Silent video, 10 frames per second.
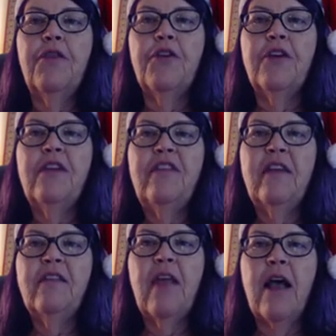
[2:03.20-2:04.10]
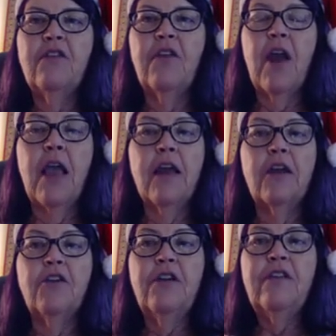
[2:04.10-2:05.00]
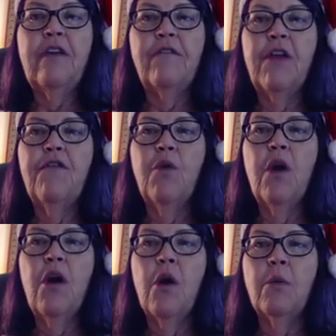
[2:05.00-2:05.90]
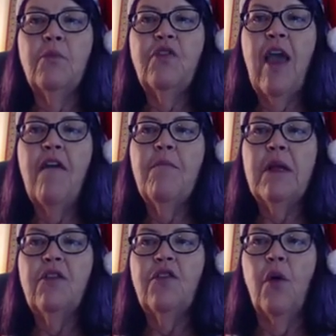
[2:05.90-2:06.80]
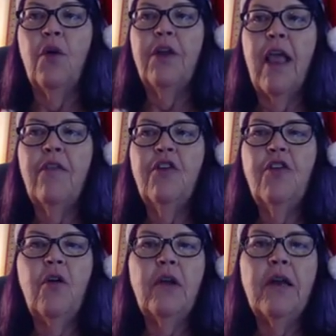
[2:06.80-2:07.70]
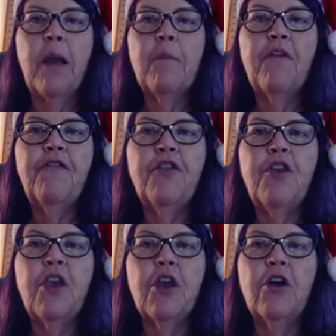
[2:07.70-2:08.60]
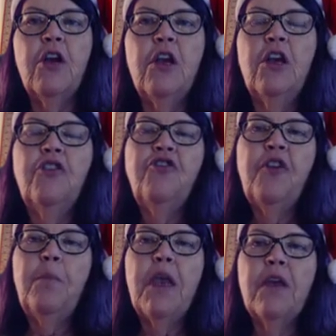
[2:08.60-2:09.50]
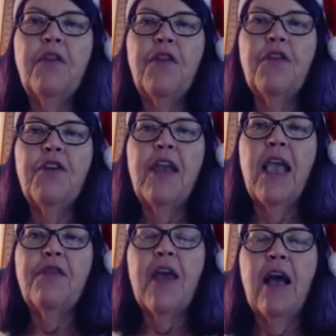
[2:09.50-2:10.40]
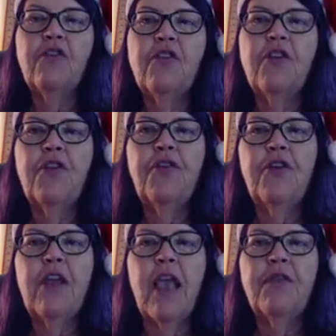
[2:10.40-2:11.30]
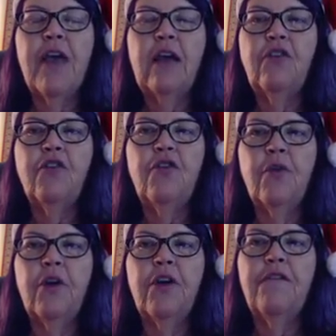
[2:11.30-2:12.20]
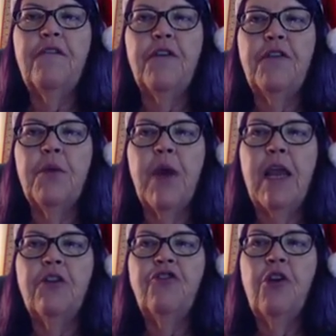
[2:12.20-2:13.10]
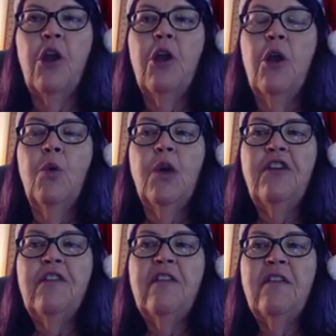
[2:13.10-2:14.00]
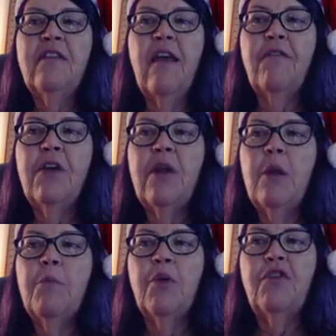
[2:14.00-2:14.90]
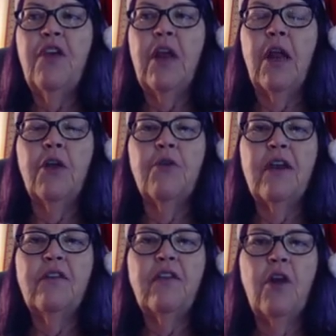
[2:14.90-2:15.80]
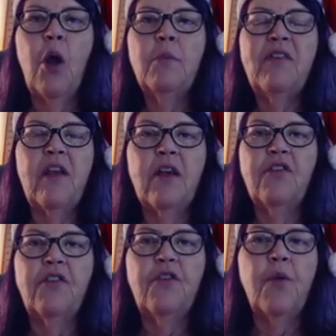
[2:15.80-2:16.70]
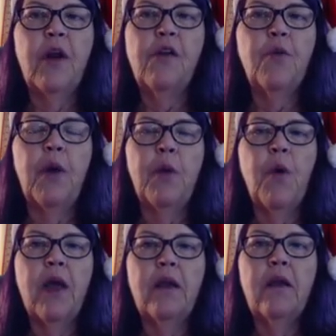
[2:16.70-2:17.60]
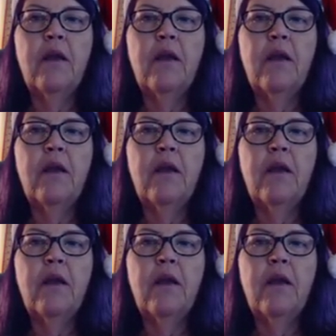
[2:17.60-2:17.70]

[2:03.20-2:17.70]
36,974 homes have been sold, and the total number for the year should be in the 38,000 to 38,250 range, which is a 17% increase in home sales in 2021.